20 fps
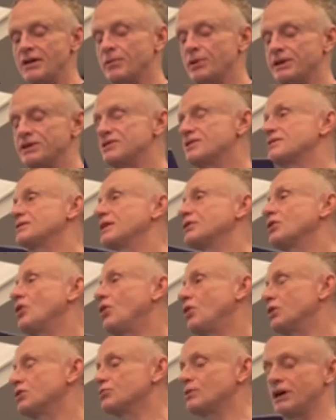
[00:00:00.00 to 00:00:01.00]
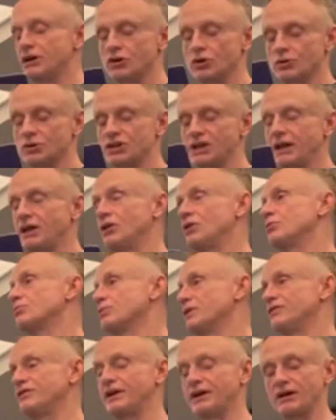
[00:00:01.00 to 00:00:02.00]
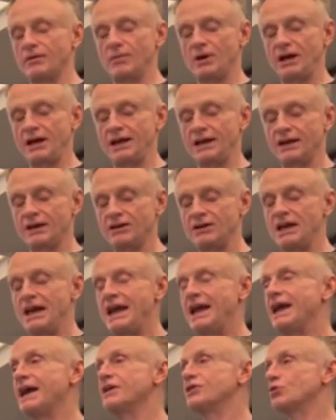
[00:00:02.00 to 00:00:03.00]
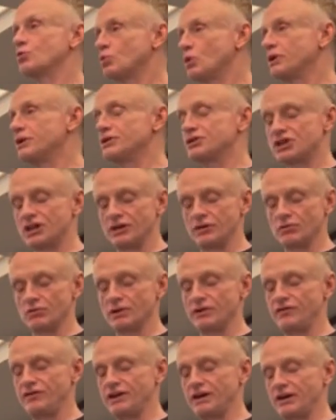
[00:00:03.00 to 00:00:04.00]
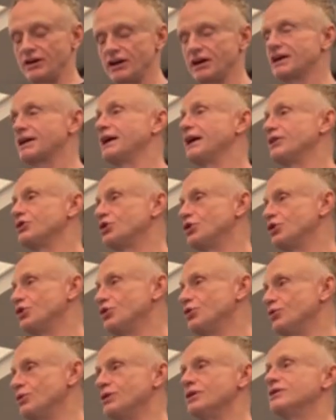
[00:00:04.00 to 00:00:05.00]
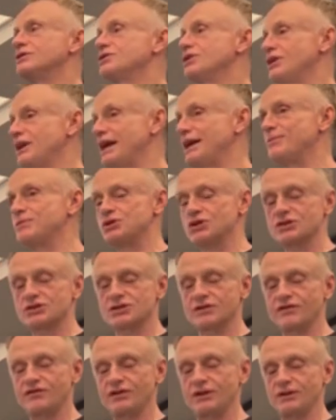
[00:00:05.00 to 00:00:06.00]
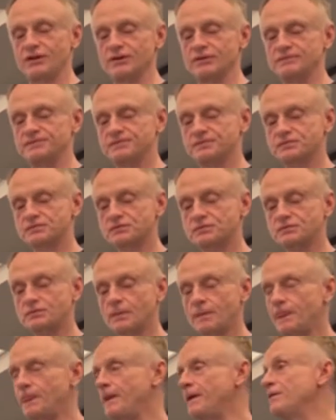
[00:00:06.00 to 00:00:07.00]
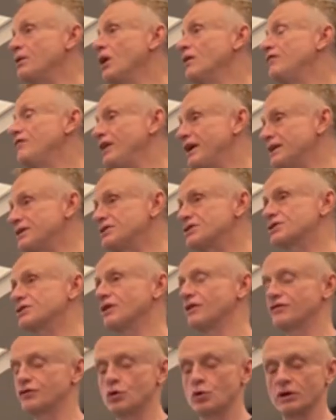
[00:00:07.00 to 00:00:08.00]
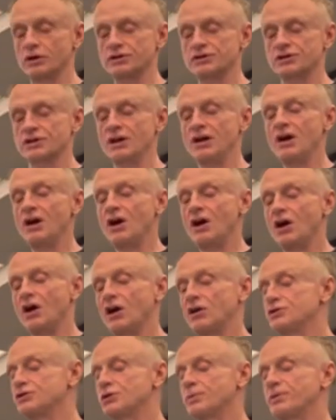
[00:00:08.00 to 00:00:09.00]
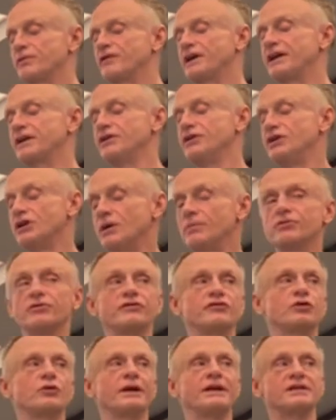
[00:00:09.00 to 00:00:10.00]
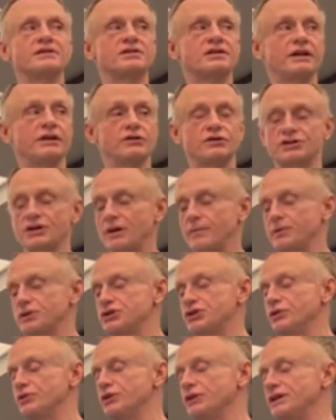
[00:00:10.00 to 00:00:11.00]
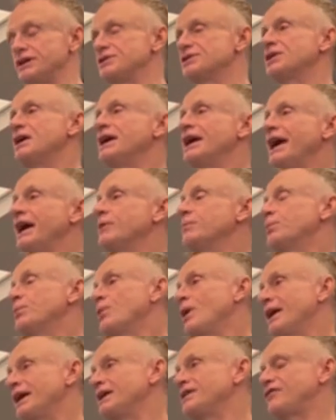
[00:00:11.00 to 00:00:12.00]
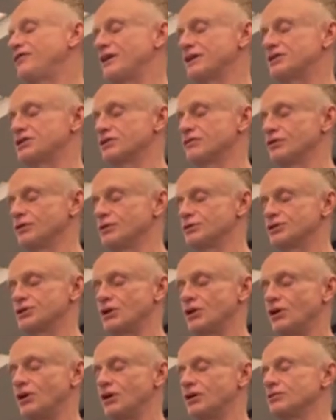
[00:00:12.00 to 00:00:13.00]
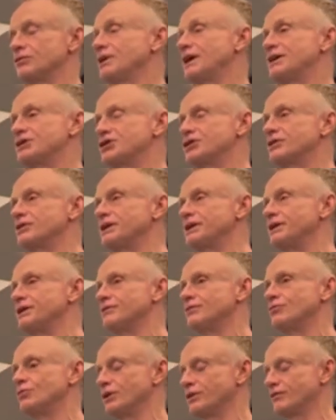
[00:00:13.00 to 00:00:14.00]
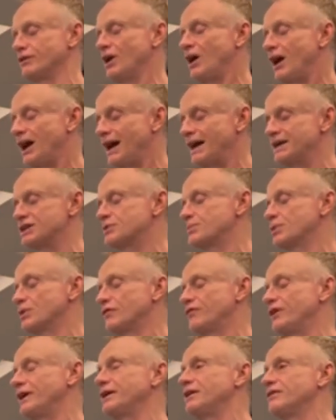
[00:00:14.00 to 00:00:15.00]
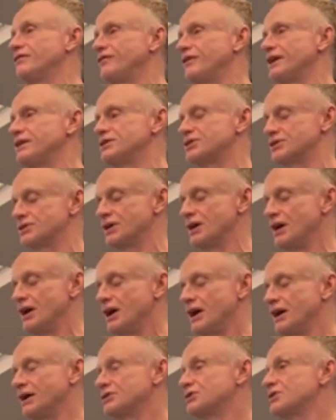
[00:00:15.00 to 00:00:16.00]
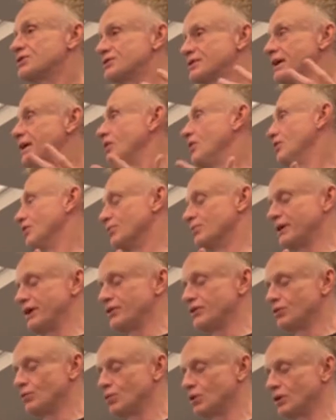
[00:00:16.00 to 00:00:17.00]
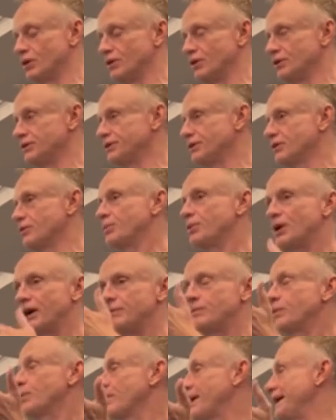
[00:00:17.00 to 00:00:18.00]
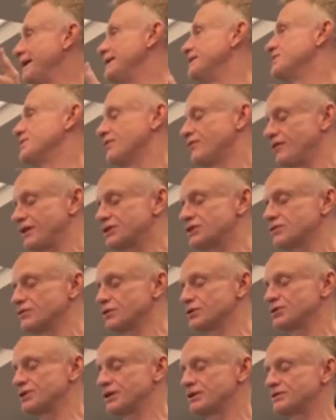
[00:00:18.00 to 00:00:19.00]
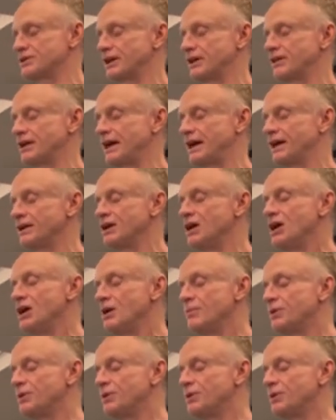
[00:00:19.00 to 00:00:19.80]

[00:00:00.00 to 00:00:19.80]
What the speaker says: Places like the Hard Rock Hotel Riviera Maya and the Royalton Riviera Cancun, to name just a few. Events, of course, also provide a number of great sales opportunities, and Pride festivals are logically one of the highest profile events to sell around the world. You know, Pride parades and festivals, things like that.